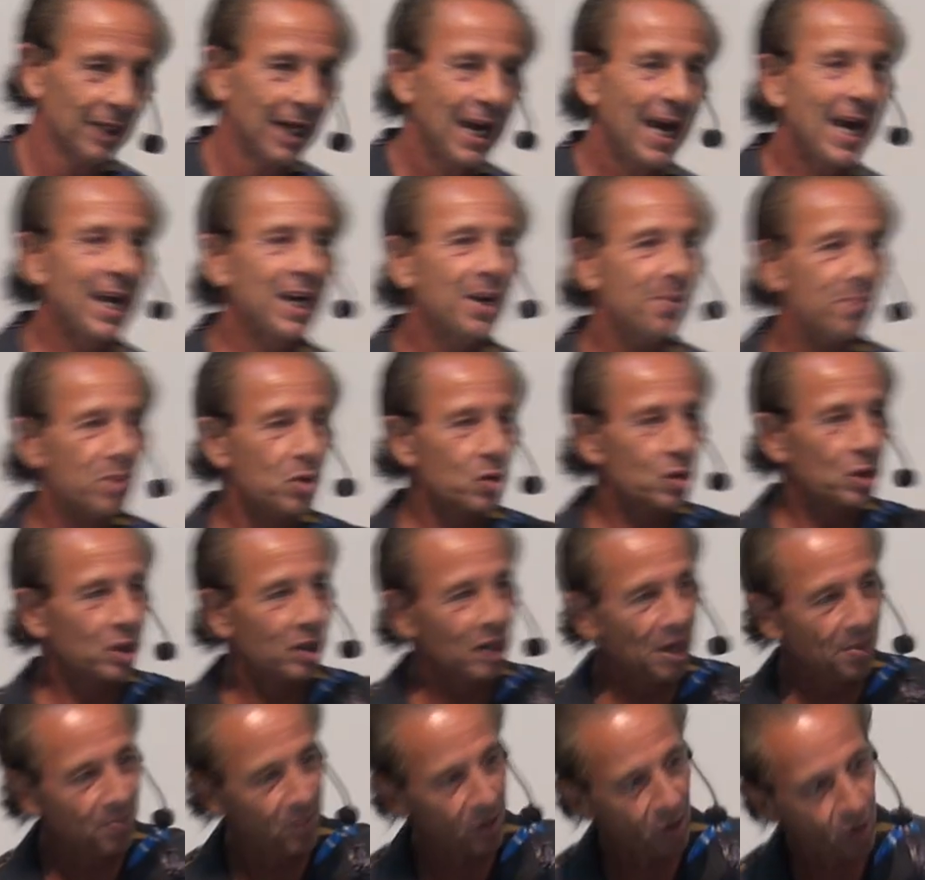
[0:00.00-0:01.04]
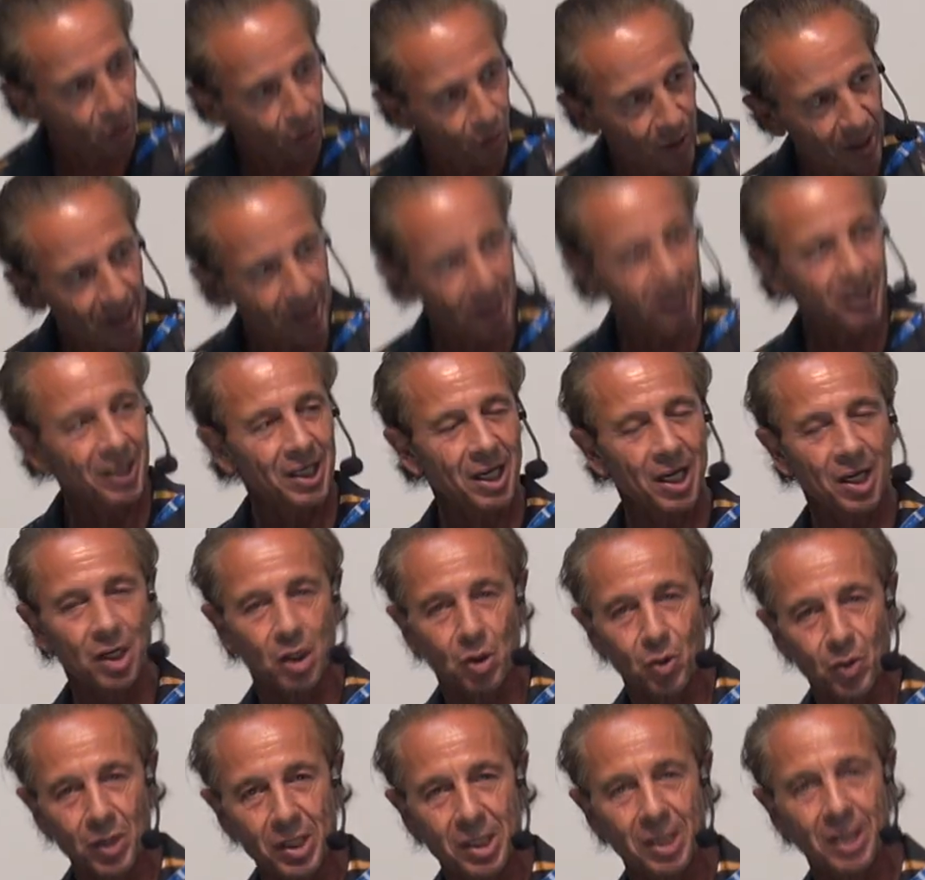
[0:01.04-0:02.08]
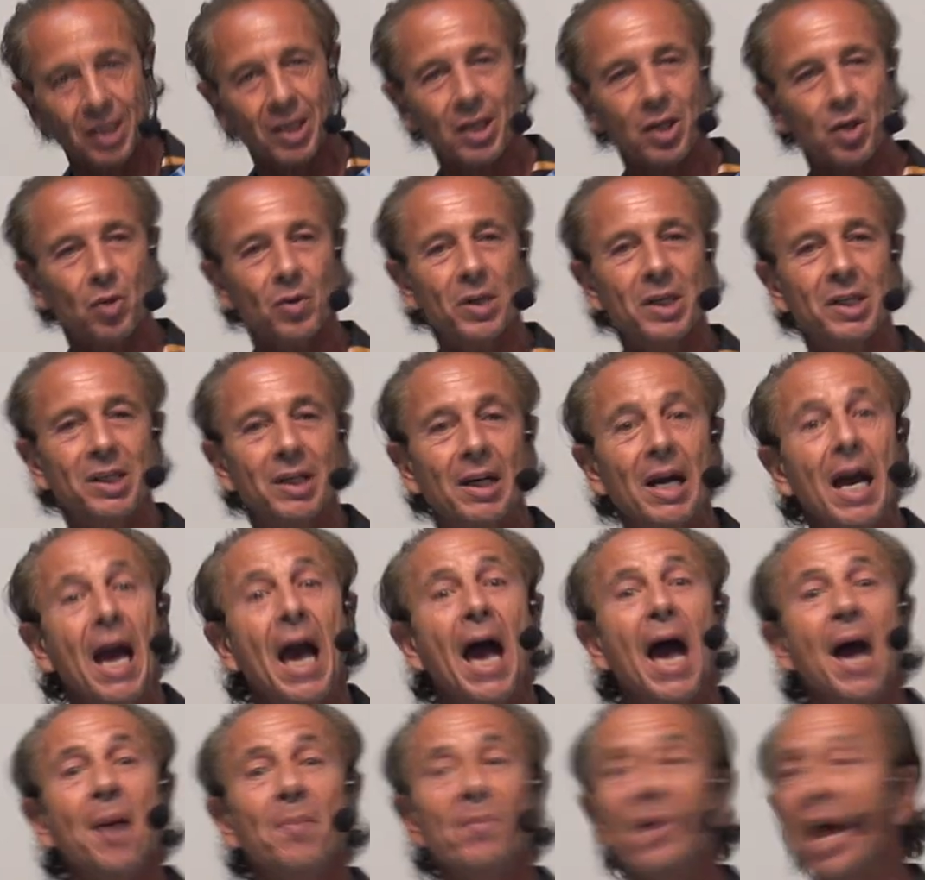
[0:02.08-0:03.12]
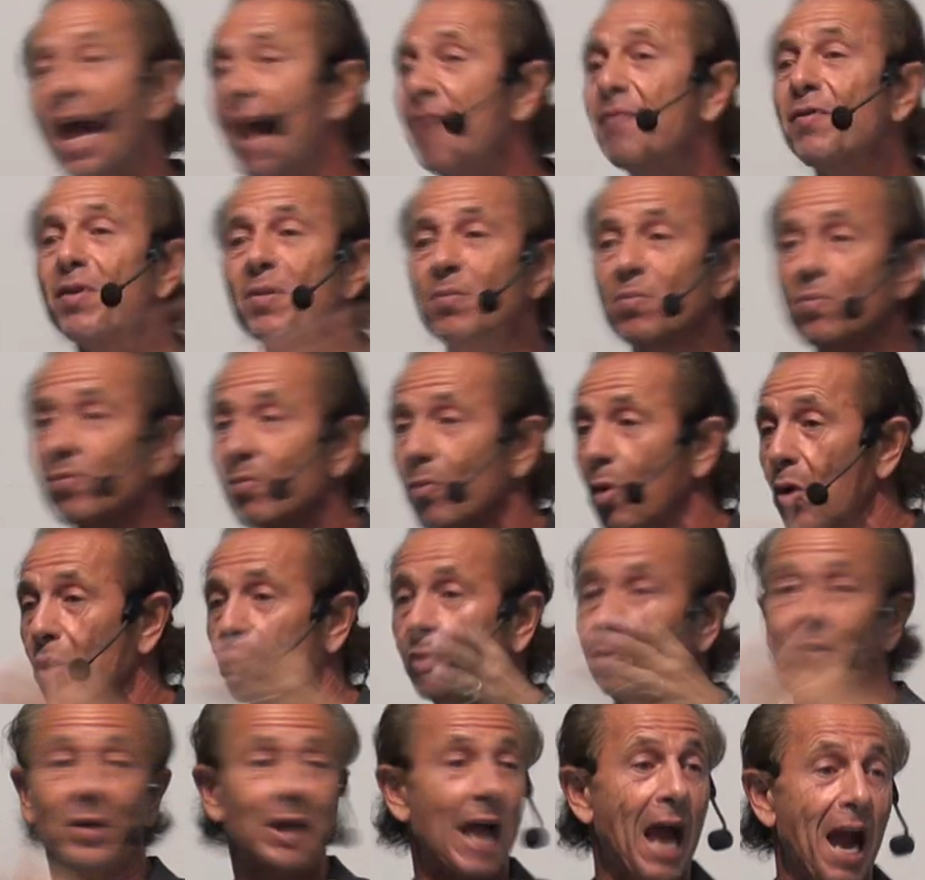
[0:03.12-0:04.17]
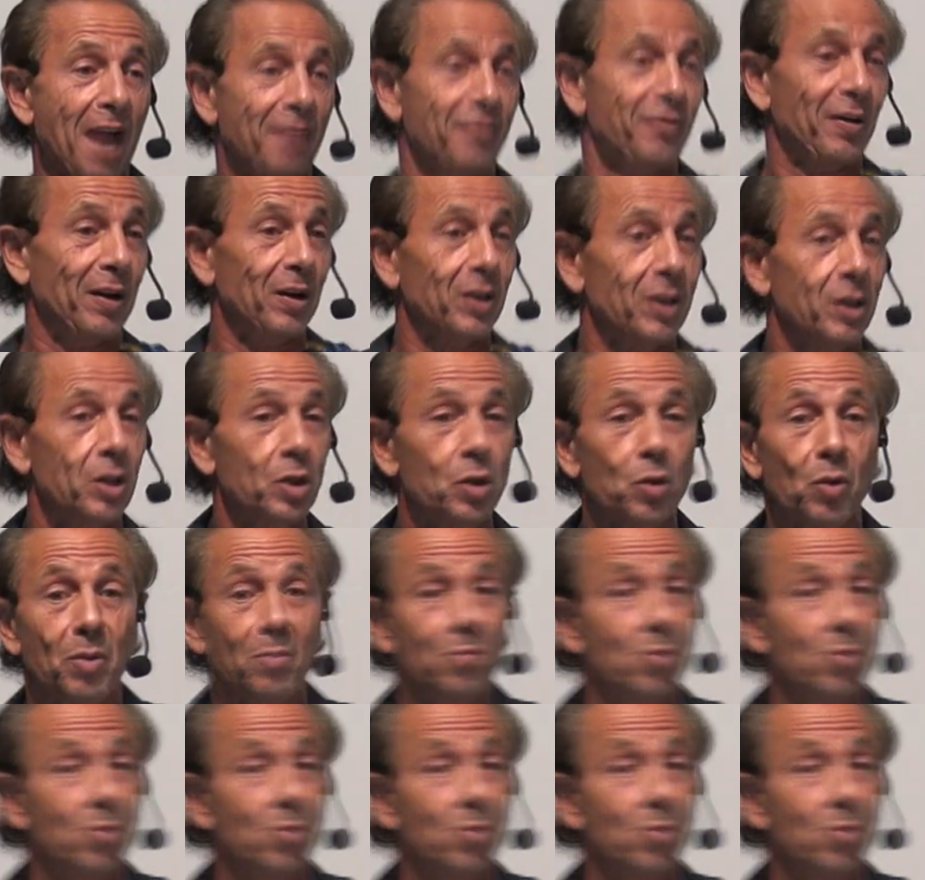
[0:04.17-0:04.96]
And the music kept increasing, increasing, increasing. And I fell into it.